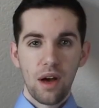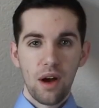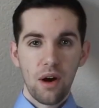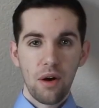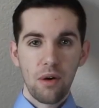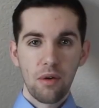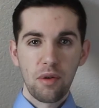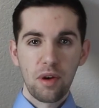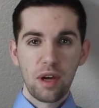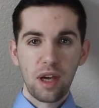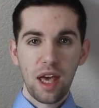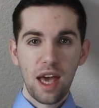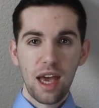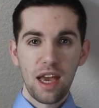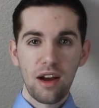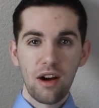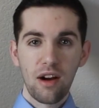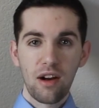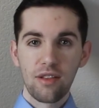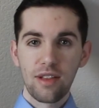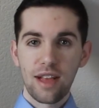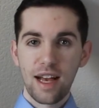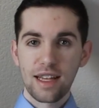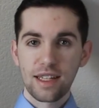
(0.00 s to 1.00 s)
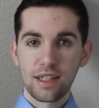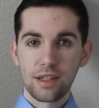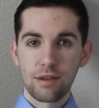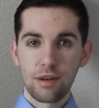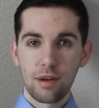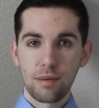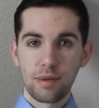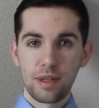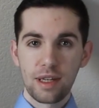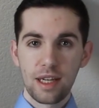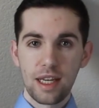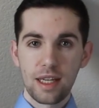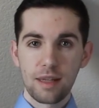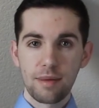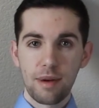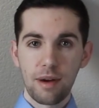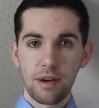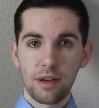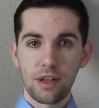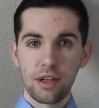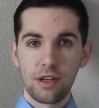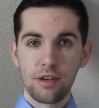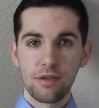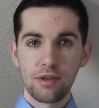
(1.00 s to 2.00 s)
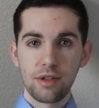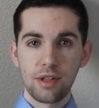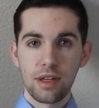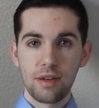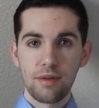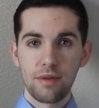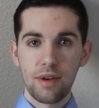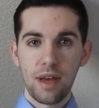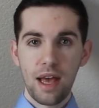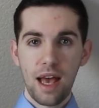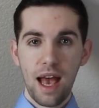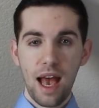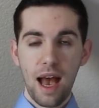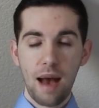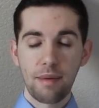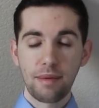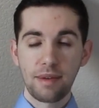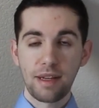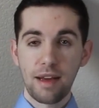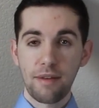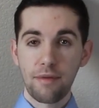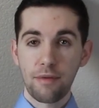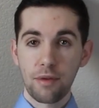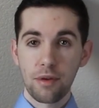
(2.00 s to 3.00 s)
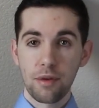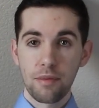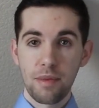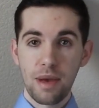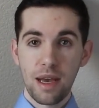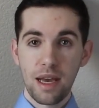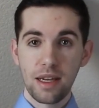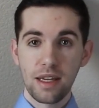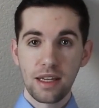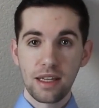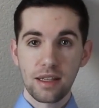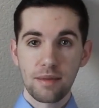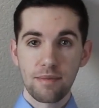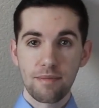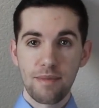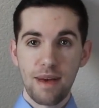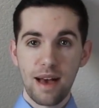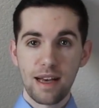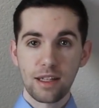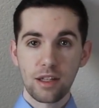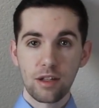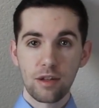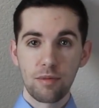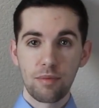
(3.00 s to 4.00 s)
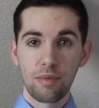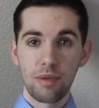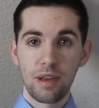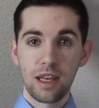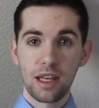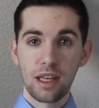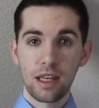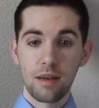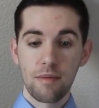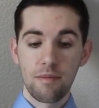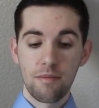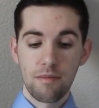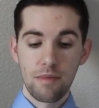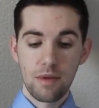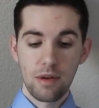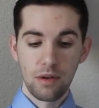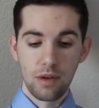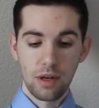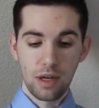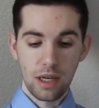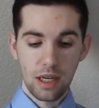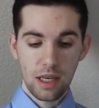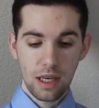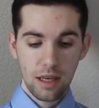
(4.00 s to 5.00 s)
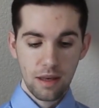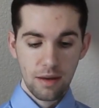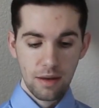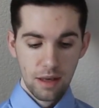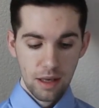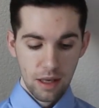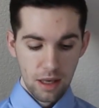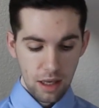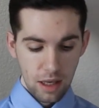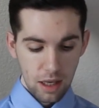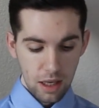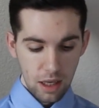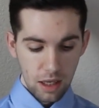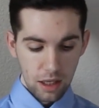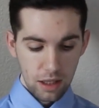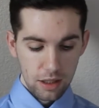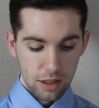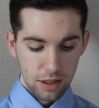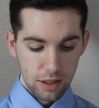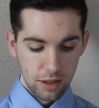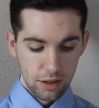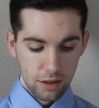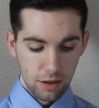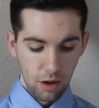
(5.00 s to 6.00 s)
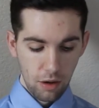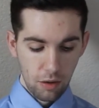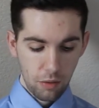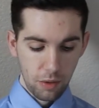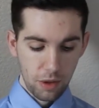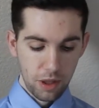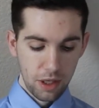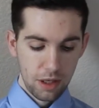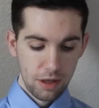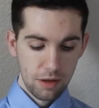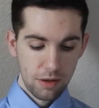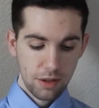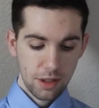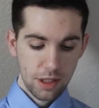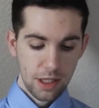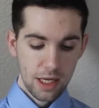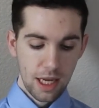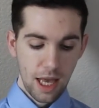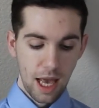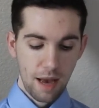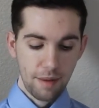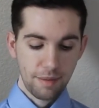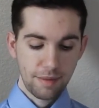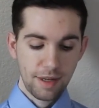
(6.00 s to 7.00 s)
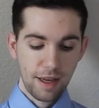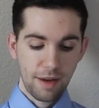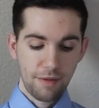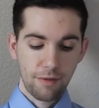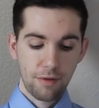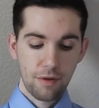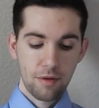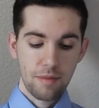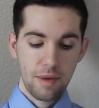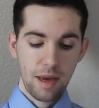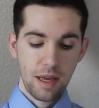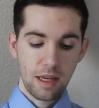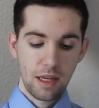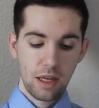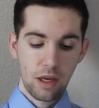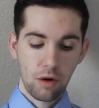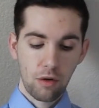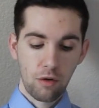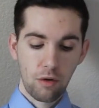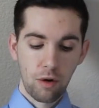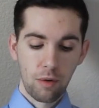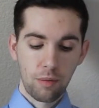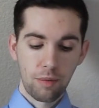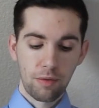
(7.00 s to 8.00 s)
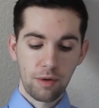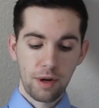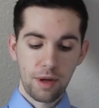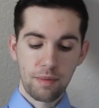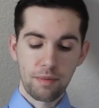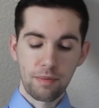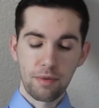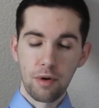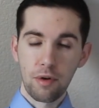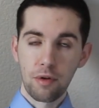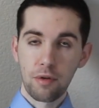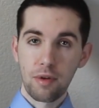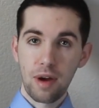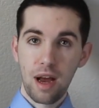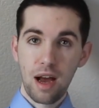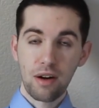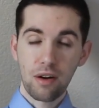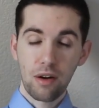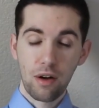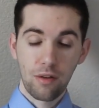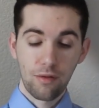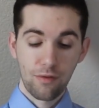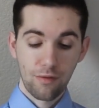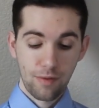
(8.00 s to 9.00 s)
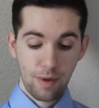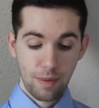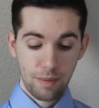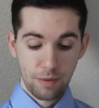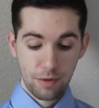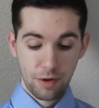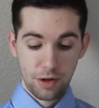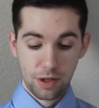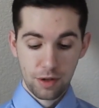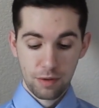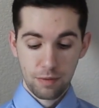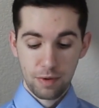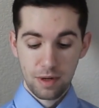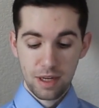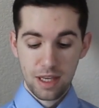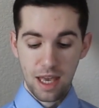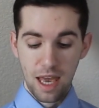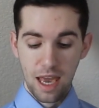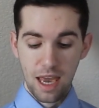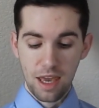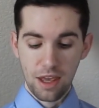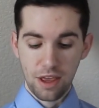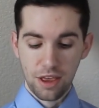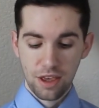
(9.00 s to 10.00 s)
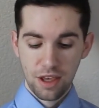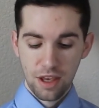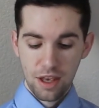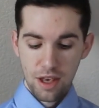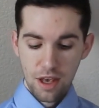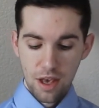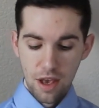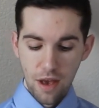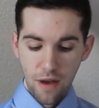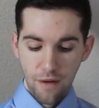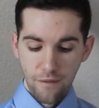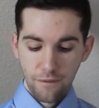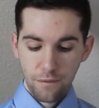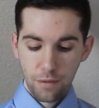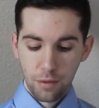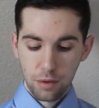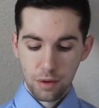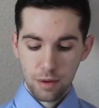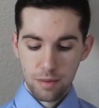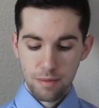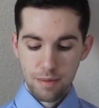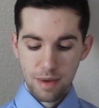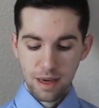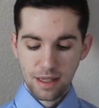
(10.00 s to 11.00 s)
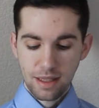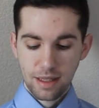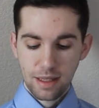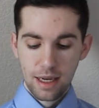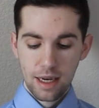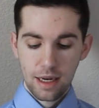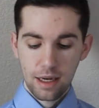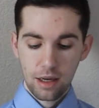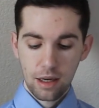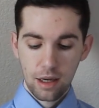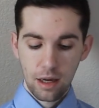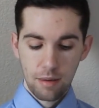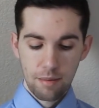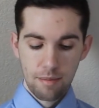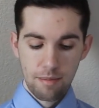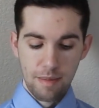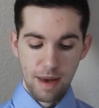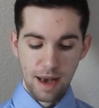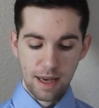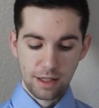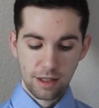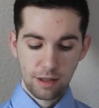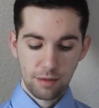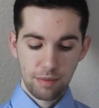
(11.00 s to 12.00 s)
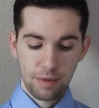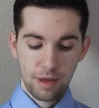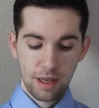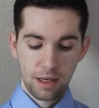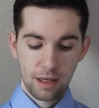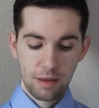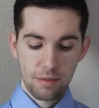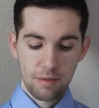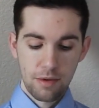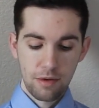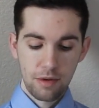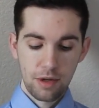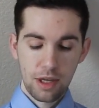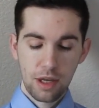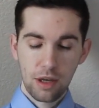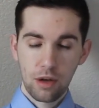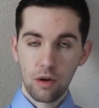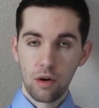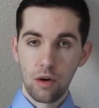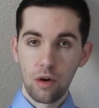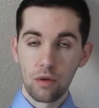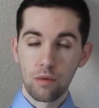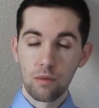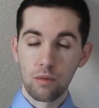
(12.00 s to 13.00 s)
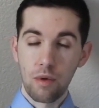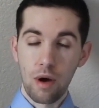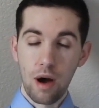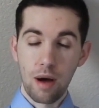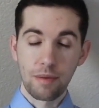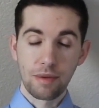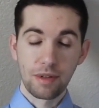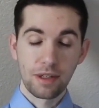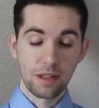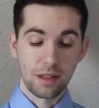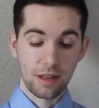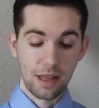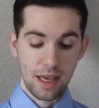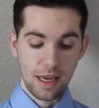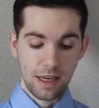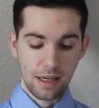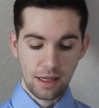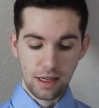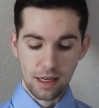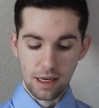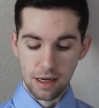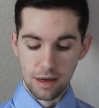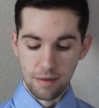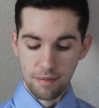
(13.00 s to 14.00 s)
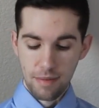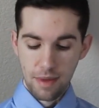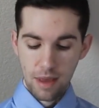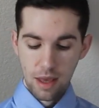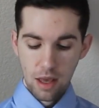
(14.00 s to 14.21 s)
Okay, our last story of today is about Houston Habitat for Humanity's Master Plan Community. So, Houston Habitat for Humanity Incorporated broke ground on February 28th for the mixed-income Master Plan Community called Robin's Landing.